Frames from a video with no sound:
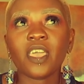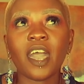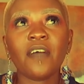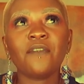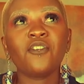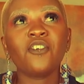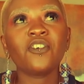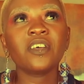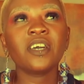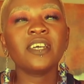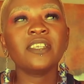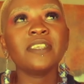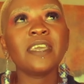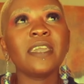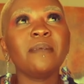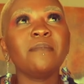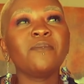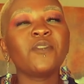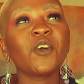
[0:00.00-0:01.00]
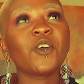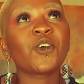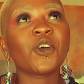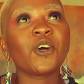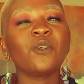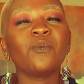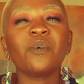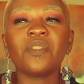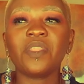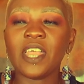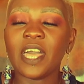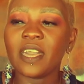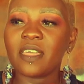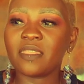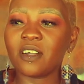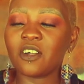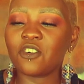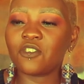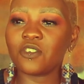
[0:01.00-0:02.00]
I forgot her name, the girl with like
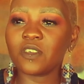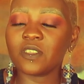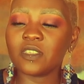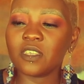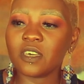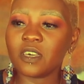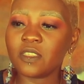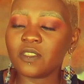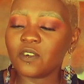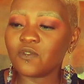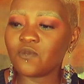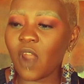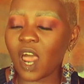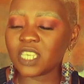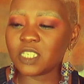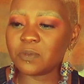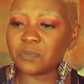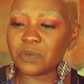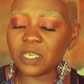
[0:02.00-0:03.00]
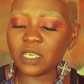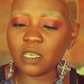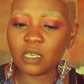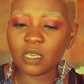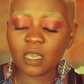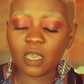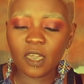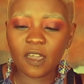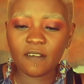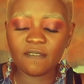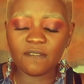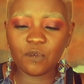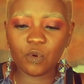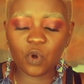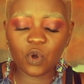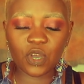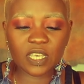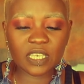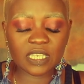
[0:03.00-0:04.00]
the raspy
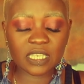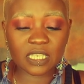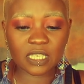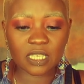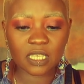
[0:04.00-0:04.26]
voice.